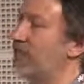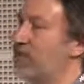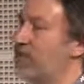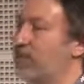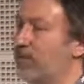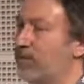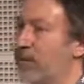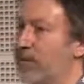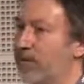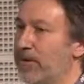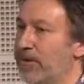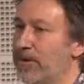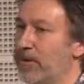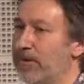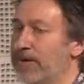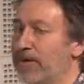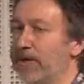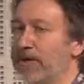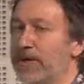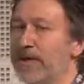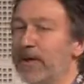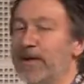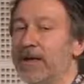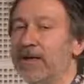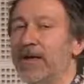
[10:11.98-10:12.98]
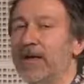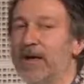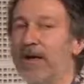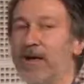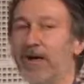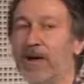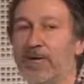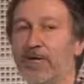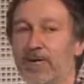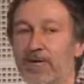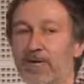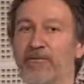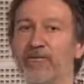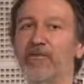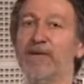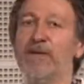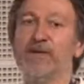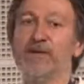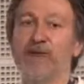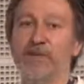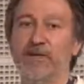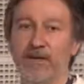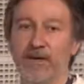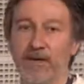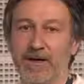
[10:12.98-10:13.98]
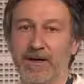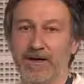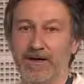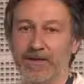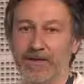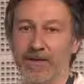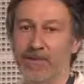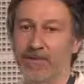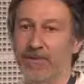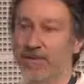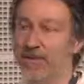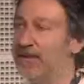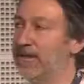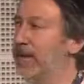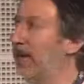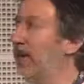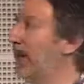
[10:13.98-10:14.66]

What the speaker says: some other physical activity,